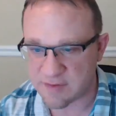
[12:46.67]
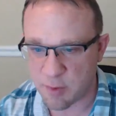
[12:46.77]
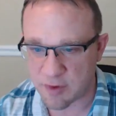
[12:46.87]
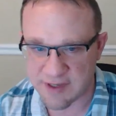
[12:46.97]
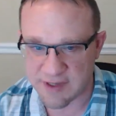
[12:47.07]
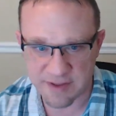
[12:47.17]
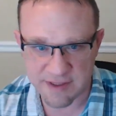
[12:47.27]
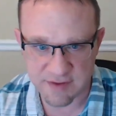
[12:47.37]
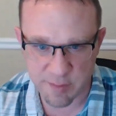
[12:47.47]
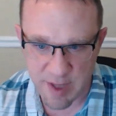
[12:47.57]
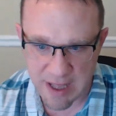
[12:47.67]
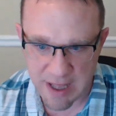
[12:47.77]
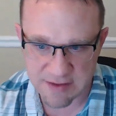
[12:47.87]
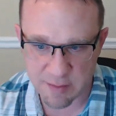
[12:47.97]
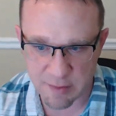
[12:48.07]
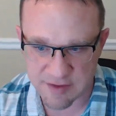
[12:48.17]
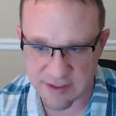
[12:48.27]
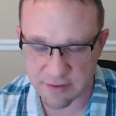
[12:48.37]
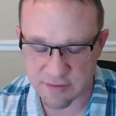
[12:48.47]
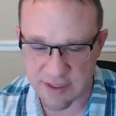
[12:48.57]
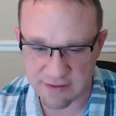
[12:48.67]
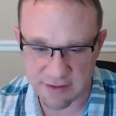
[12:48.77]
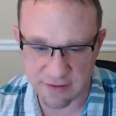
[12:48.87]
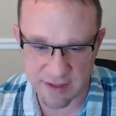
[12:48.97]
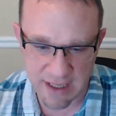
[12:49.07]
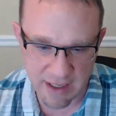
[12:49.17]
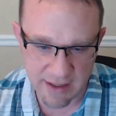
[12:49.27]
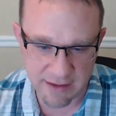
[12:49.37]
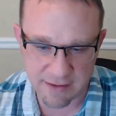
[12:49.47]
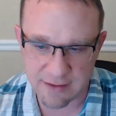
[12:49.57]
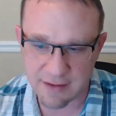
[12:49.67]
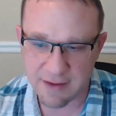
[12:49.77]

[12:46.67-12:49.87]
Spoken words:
more time continues to pass and the more signals they continue to gain,